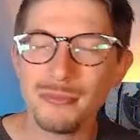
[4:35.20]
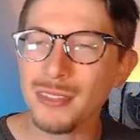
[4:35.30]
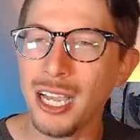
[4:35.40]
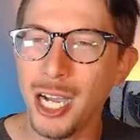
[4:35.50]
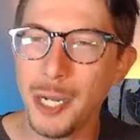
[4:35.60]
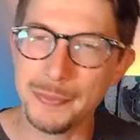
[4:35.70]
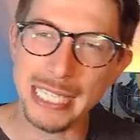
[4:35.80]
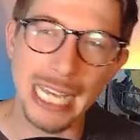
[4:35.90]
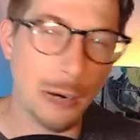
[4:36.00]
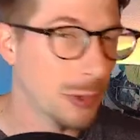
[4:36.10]

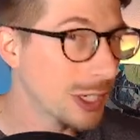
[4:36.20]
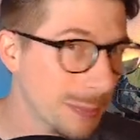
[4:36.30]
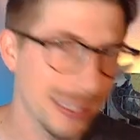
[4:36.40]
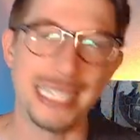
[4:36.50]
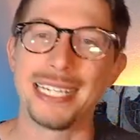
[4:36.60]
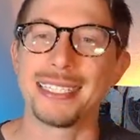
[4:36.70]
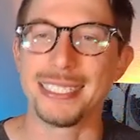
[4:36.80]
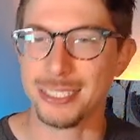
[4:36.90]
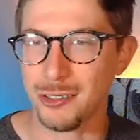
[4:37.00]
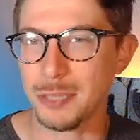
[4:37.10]
That's how we're going to play it at
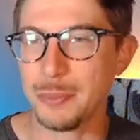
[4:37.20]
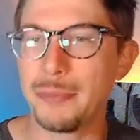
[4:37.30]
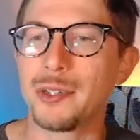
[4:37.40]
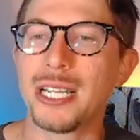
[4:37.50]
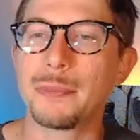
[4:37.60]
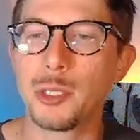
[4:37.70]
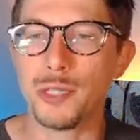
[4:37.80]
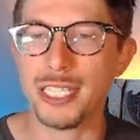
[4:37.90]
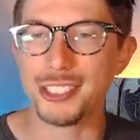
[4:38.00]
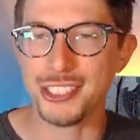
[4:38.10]
least. So I'm going to be building up to
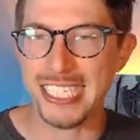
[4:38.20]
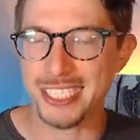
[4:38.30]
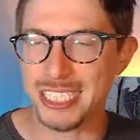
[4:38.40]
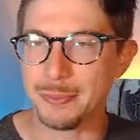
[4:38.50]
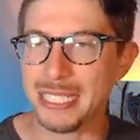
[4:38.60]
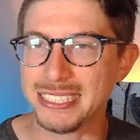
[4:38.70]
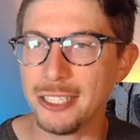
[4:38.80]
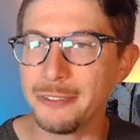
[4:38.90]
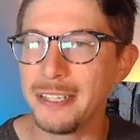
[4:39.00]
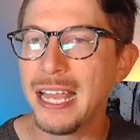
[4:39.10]
100 energy
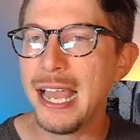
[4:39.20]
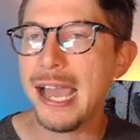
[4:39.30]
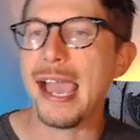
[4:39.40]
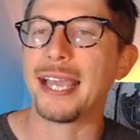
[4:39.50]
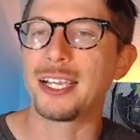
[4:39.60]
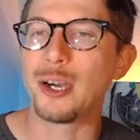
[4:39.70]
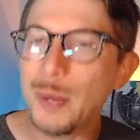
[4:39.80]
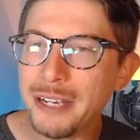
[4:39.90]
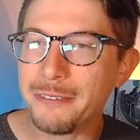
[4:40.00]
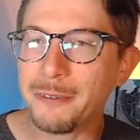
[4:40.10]
myself and
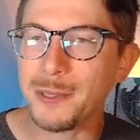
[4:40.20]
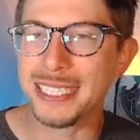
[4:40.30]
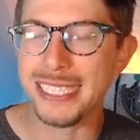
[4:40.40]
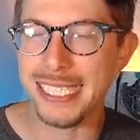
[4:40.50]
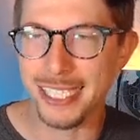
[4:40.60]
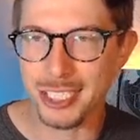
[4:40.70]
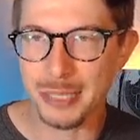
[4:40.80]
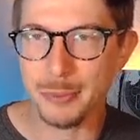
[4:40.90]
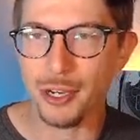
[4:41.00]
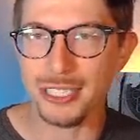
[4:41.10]
going for the
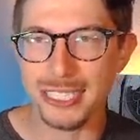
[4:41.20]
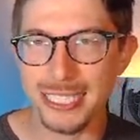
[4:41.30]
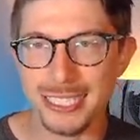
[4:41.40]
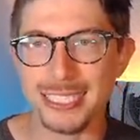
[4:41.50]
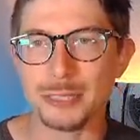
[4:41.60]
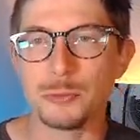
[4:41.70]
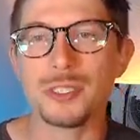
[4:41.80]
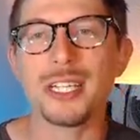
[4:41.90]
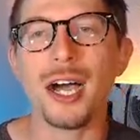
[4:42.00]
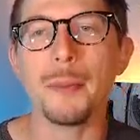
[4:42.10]
energy ball here. This
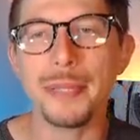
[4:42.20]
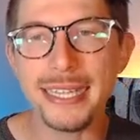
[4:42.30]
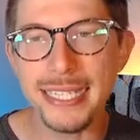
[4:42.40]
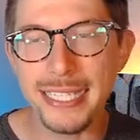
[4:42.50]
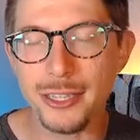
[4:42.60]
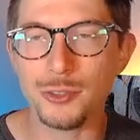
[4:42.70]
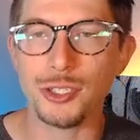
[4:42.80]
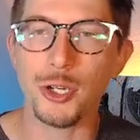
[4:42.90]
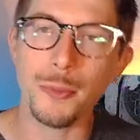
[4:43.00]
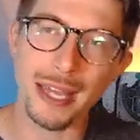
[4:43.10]
will not be lethal
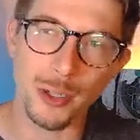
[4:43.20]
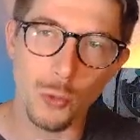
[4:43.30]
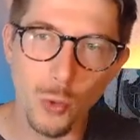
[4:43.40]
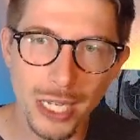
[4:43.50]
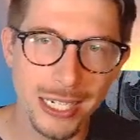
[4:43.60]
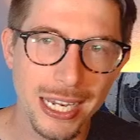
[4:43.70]
no matter what,